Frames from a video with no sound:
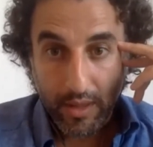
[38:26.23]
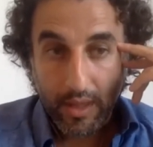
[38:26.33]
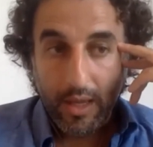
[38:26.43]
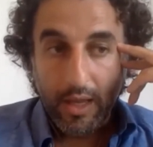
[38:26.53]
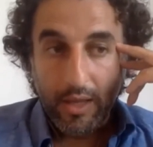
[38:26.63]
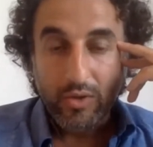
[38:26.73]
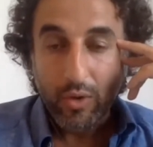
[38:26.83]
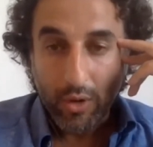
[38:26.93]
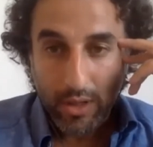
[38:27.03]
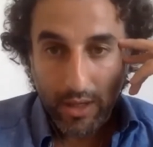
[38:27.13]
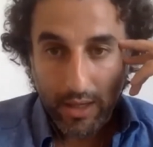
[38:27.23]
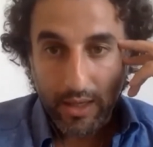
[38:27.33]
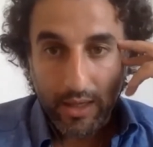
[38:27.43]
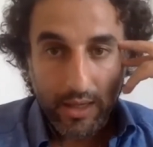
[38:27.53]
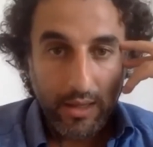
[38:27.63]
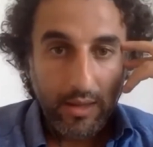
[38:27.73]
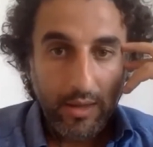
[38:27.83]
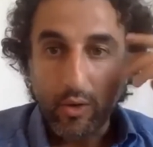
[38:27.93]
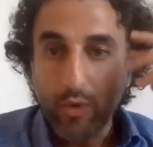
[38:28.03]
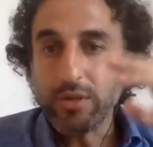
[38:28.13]
historically, the
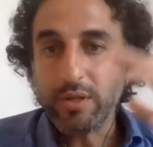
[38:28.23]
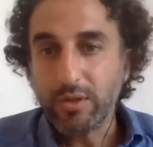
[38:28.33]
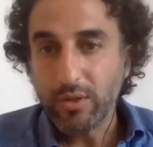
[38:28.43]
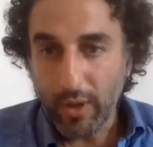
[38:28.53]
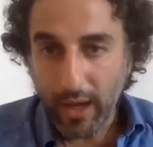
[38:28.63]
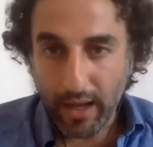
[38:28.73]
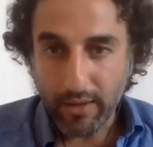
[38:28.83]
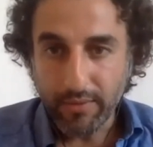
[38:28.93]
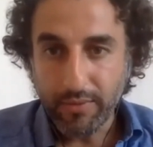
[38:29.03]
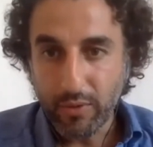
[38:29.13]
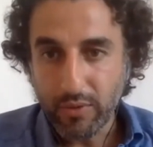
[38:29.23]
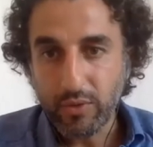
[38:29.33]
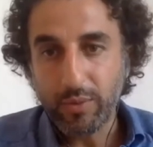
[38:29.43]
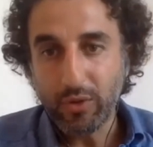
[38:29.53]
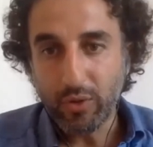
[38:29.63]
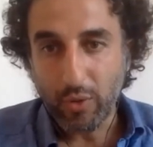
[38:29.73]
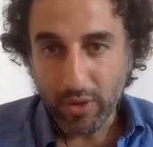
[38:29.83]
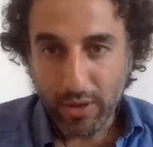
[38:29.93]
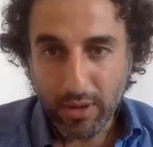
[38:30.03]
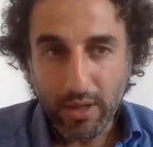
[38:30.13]
closest you have used to be
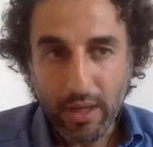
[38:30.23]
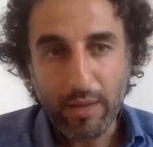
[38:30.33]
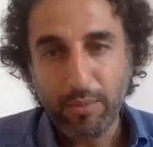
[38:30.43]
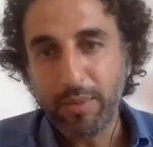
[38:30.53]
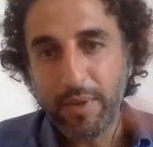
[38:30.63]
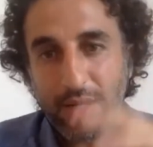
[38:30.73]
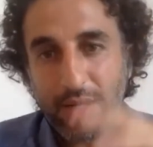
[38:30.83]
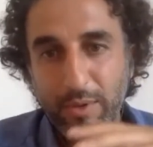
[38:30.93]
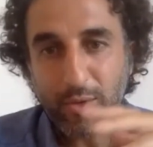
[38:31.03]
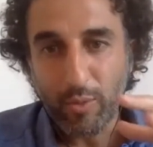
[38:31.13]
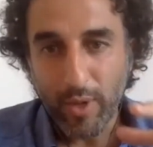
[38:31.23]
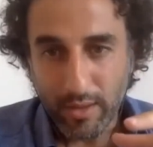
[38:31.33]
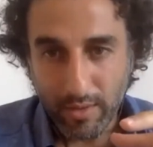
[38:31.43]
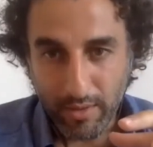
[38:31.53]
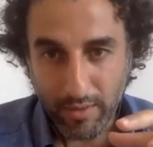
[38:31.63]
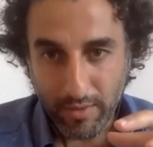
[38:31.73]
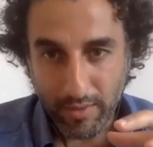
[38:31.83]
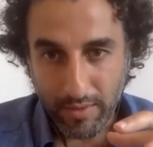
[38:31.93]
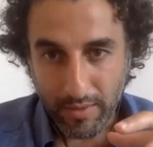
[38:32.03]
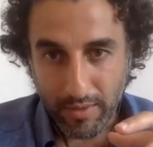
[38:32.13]
Jordan and maybe a little bit Kuwait.
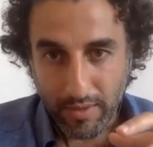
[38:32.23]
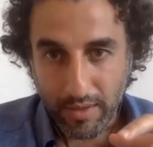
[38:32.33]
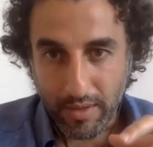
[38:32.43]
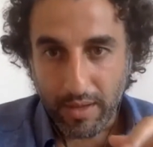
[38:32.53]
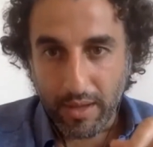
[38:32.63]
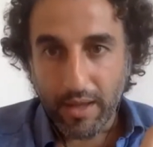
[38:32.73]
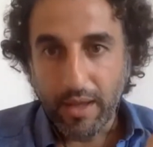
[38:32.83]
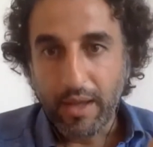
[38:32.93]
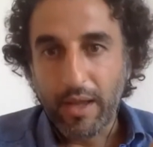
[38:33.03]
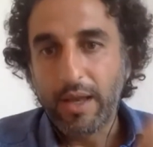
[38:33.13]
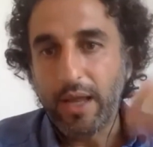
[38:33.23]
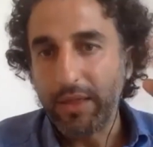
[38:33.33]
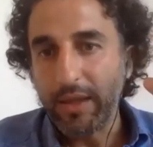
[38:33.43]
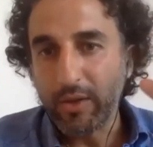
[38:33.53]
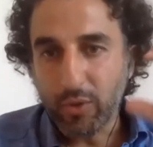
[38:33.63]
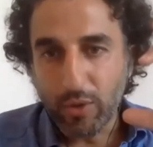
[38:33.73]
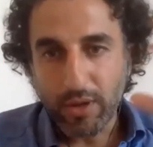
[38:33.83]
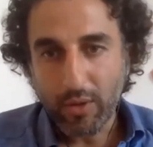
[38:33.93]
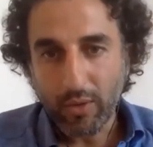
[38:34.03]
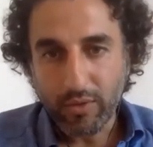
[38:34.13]
And I think
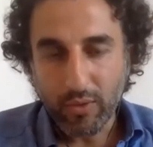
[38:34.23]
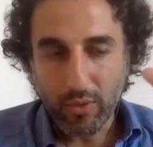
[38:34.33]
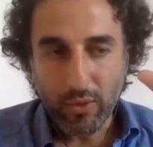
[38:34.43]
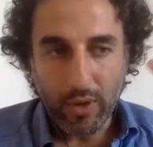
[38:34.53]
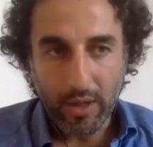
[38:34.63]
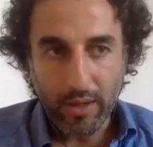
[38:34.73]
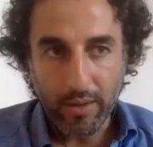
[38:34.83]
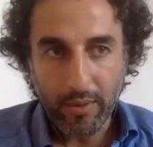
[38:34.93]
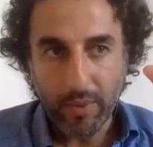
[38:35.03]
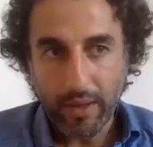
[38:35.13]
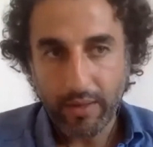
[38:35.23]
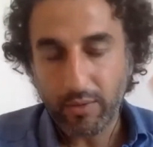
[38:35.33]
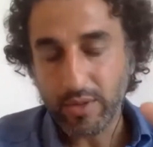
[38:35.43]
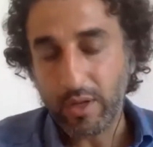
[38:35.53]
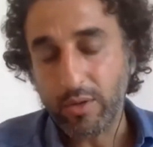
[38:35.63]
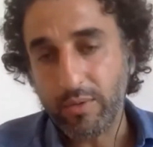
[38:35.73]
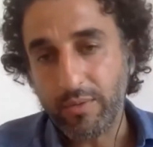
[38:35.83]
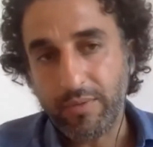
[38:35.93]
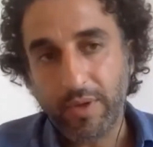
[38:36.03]
Jordan also, there was a lot of